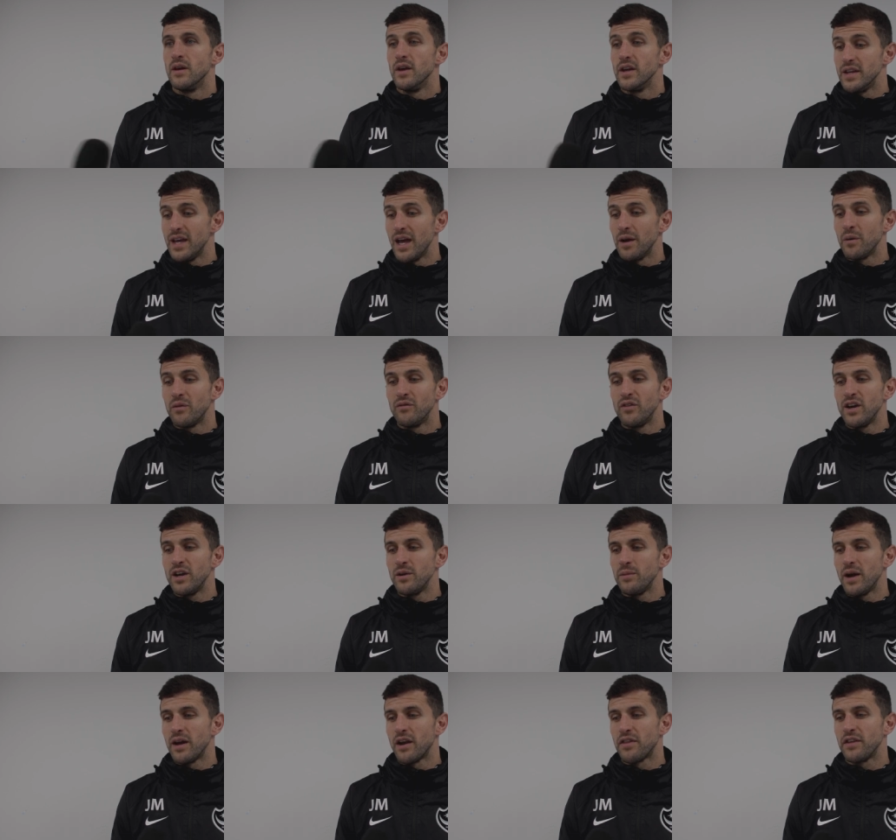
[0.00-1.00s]
Yeah, it went really
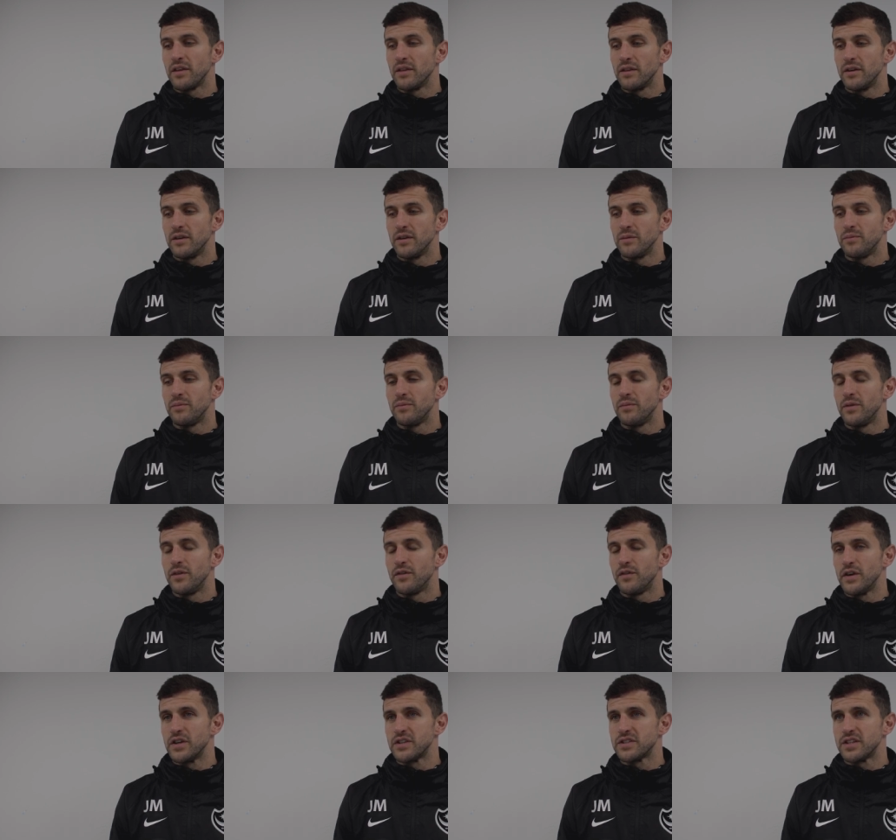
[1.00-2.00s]
well. I think the
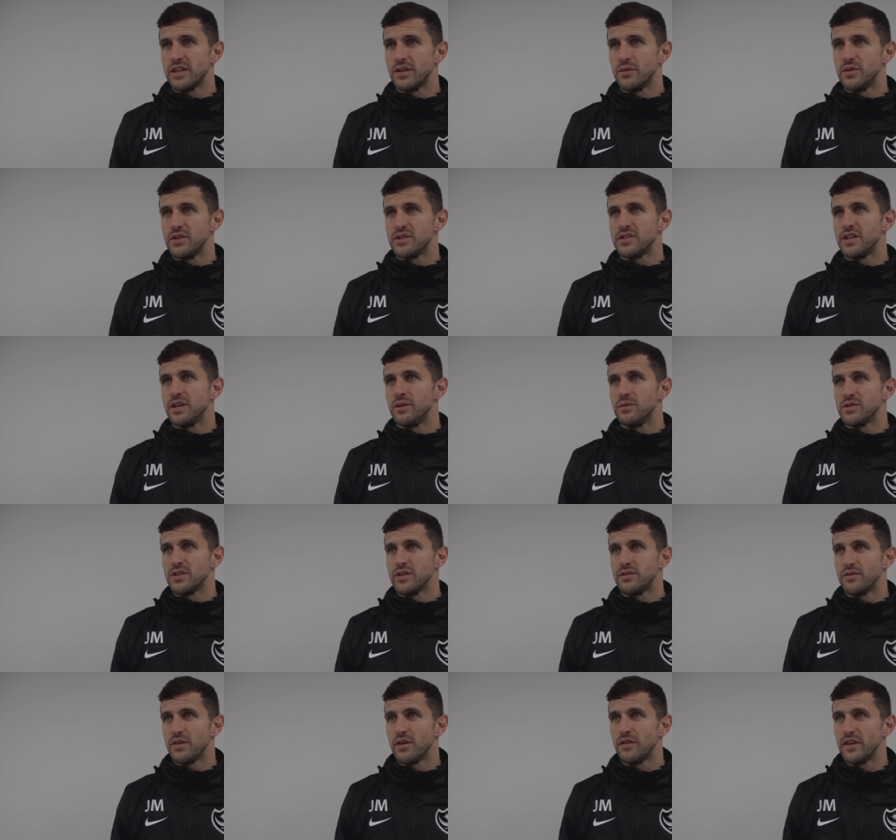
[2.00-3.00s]
first thing was that it was
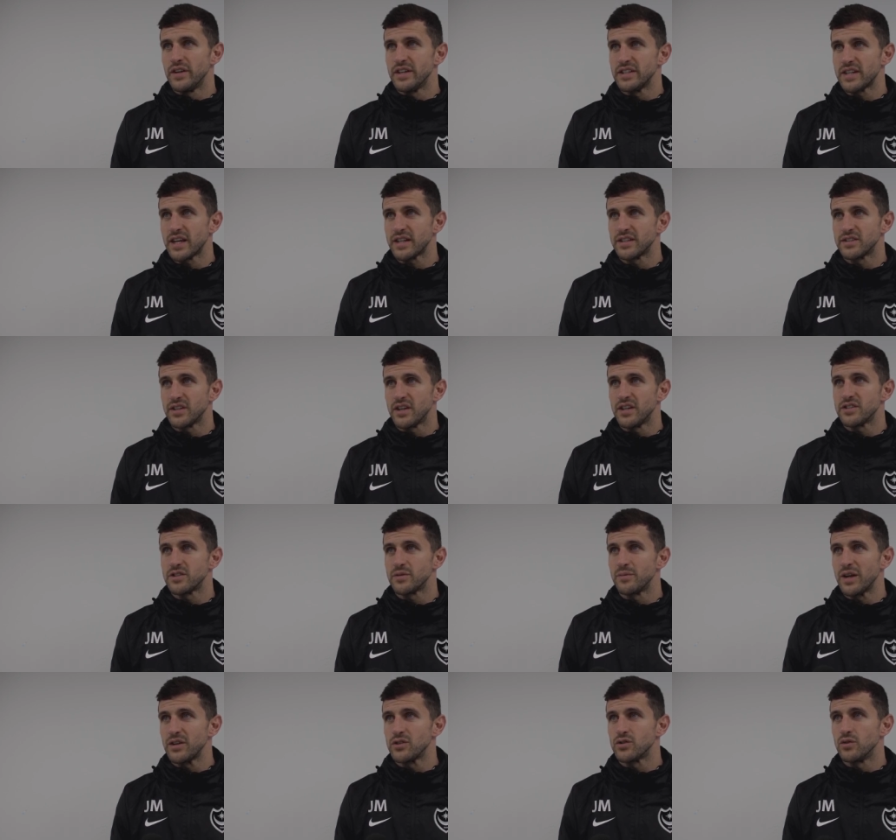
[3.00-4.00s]
a fitness exercise
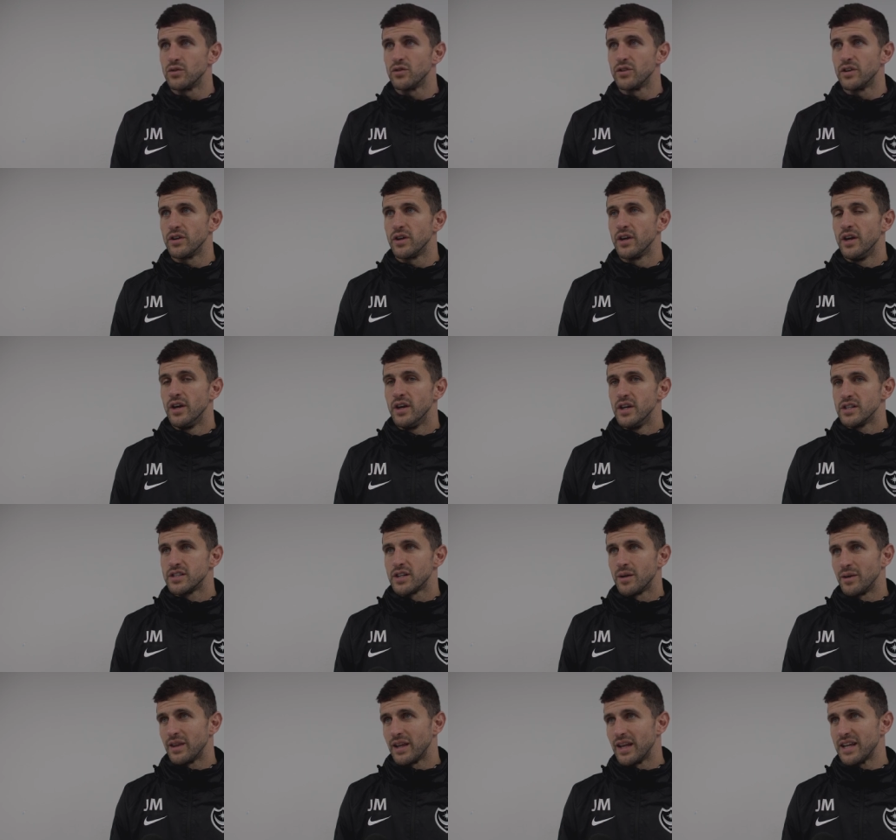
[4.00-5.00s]
to make sure that
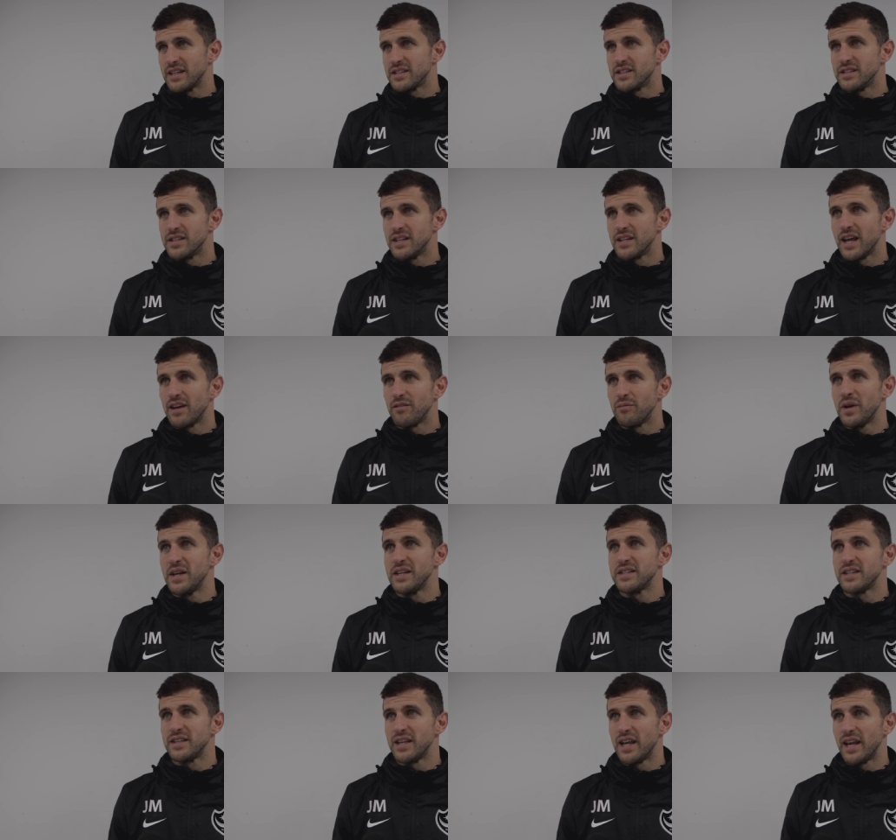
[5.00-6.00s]
some of the lads that didn't have
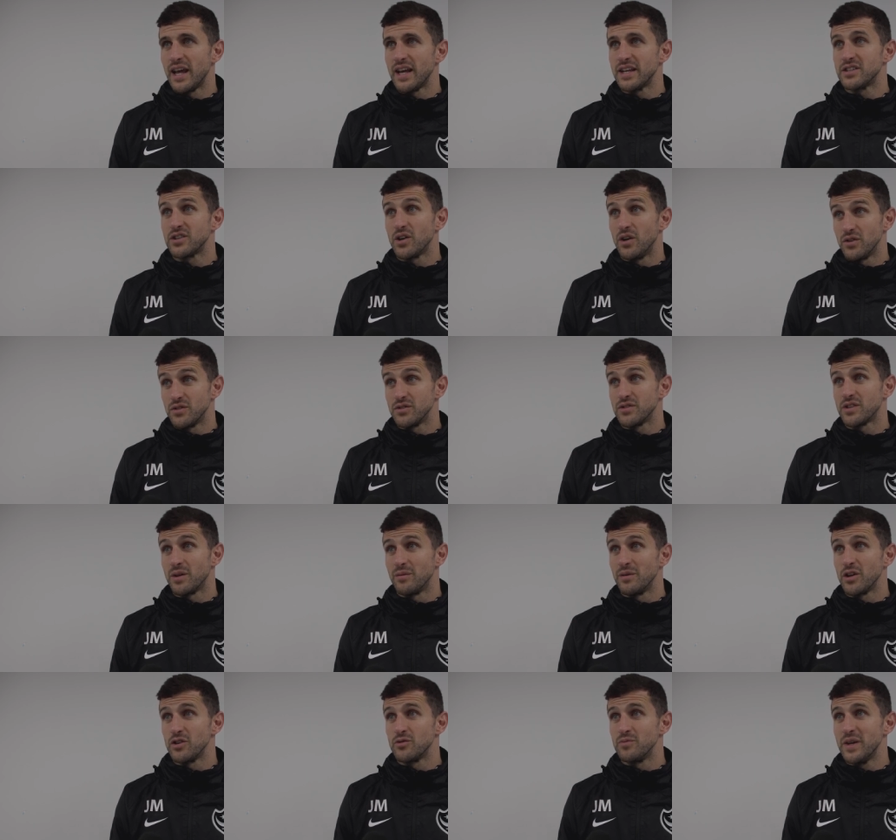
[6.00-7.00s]
minutes in their legs got
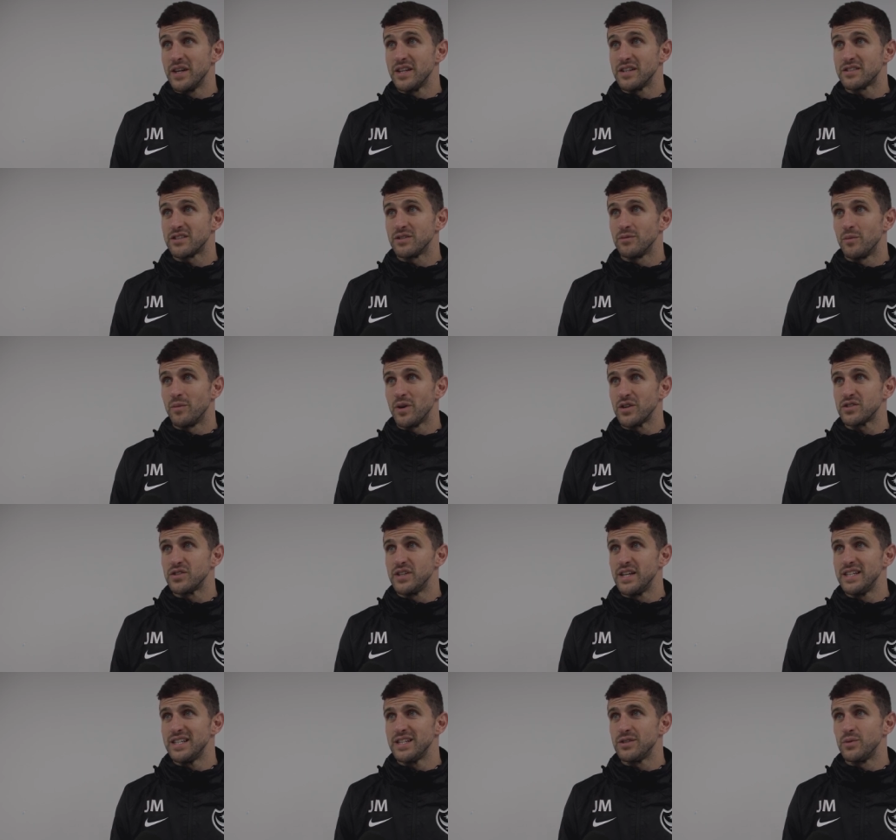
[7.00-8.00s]
some of those minutes that were much
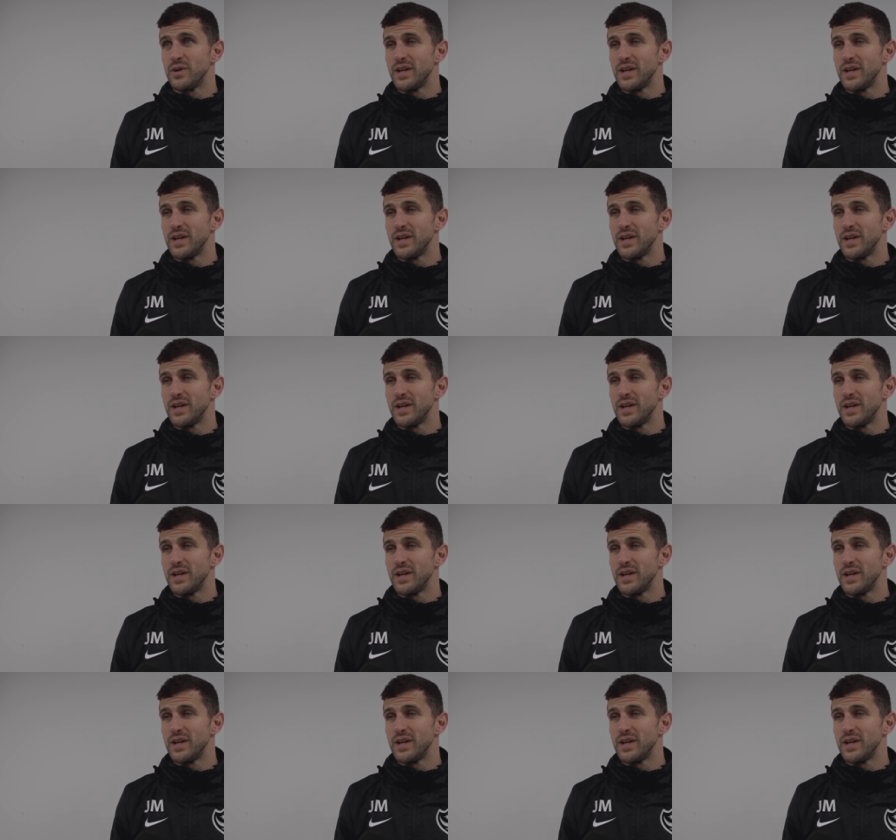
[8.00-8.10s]
needed.